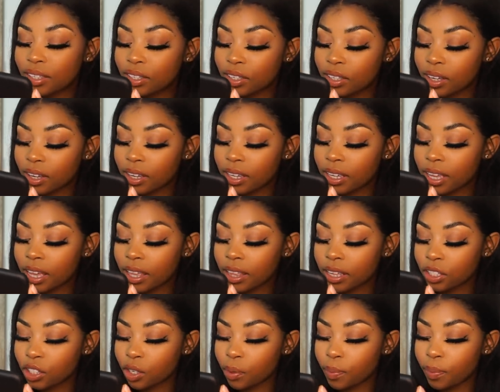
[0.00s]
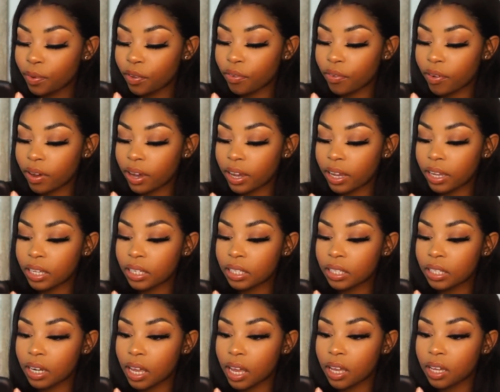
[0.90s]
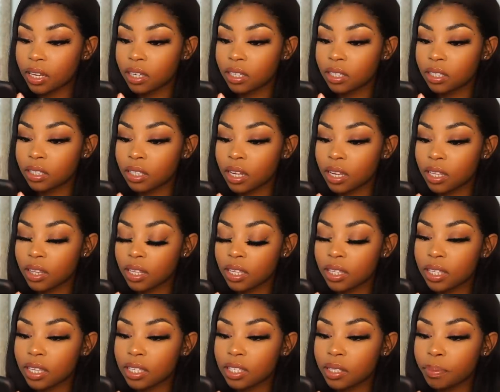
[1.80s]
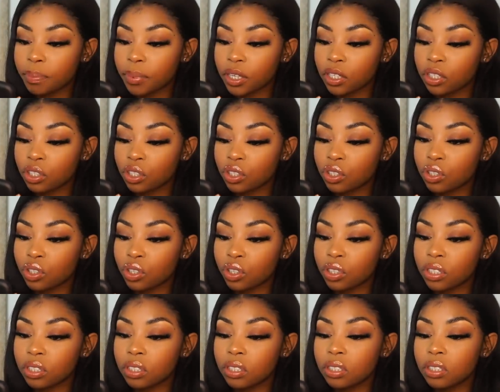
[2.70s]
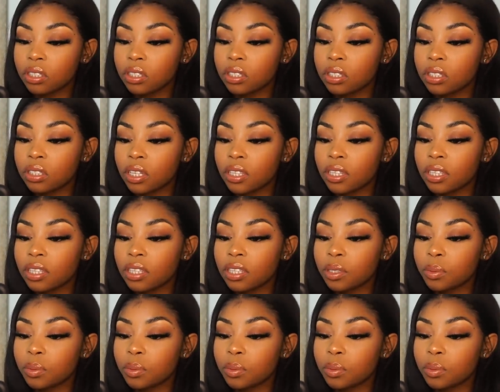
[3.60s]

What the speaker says: So yeah, that should be fine. And I think that's the picture done. Look